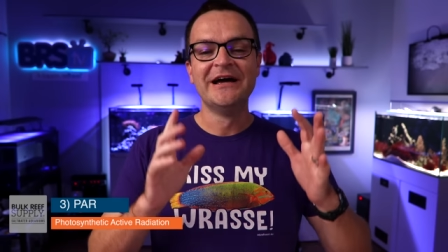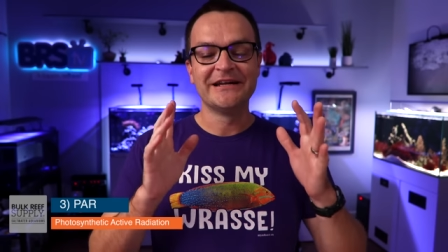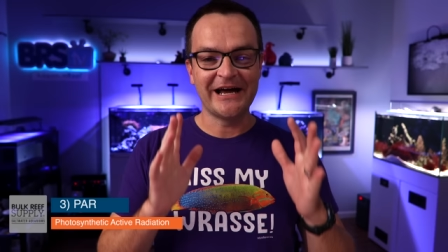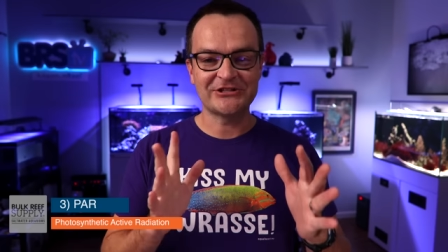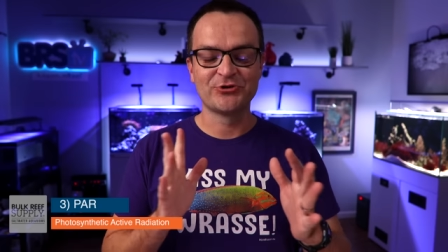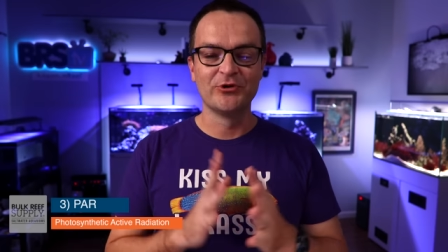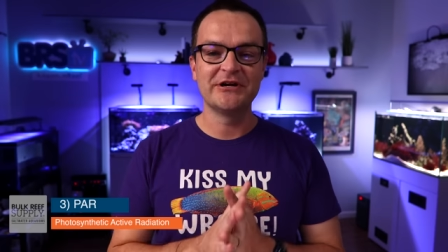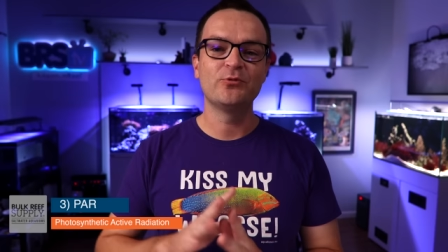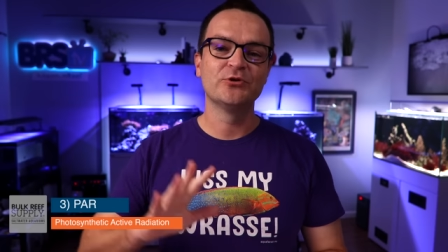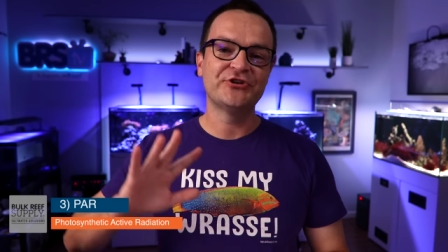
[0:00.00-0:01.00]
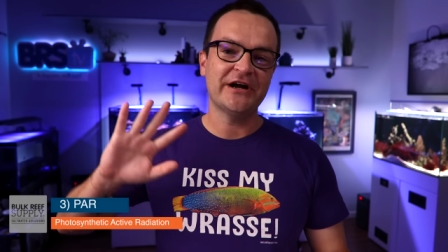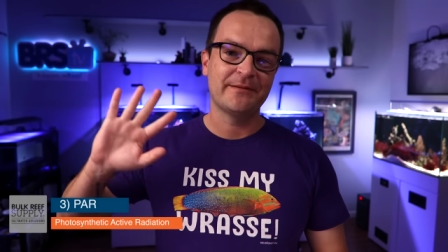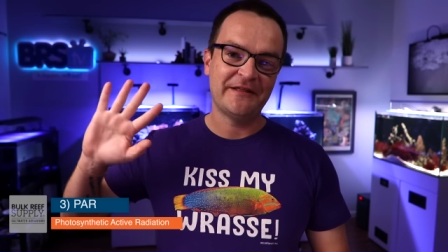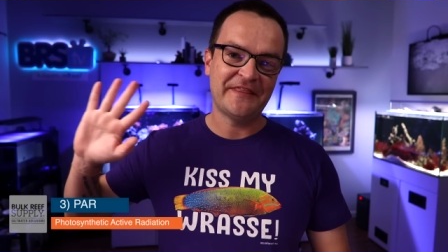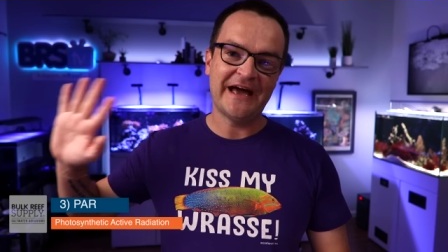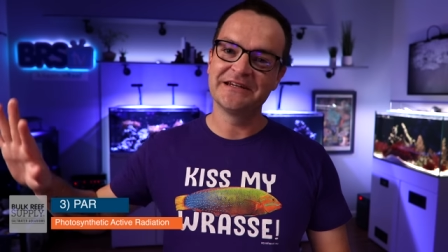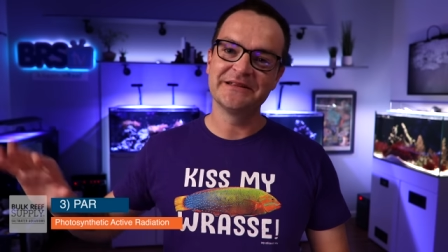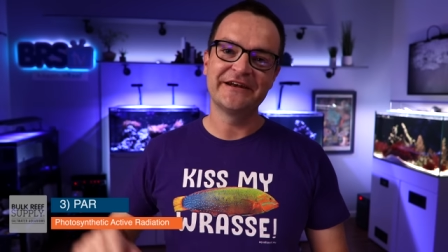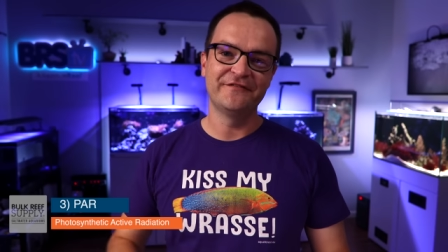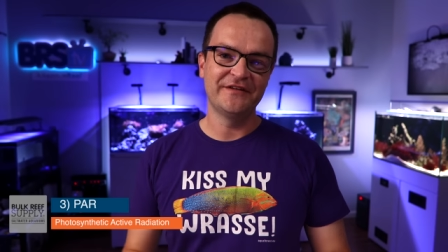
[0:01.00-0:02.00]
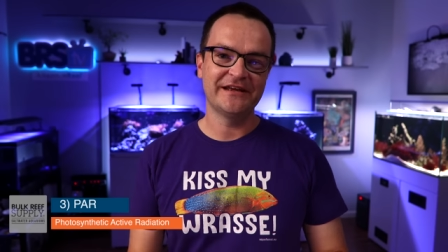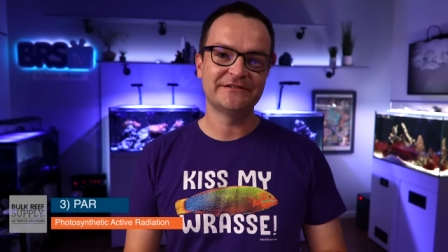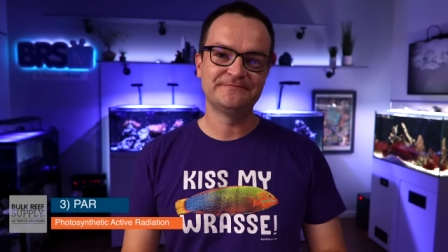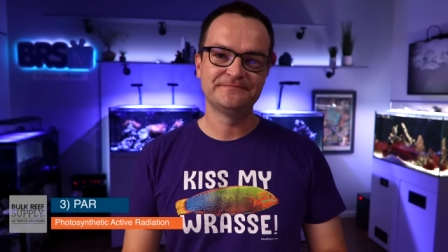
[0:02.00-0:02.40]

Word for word: not to worry, we'll talk about that in a later video.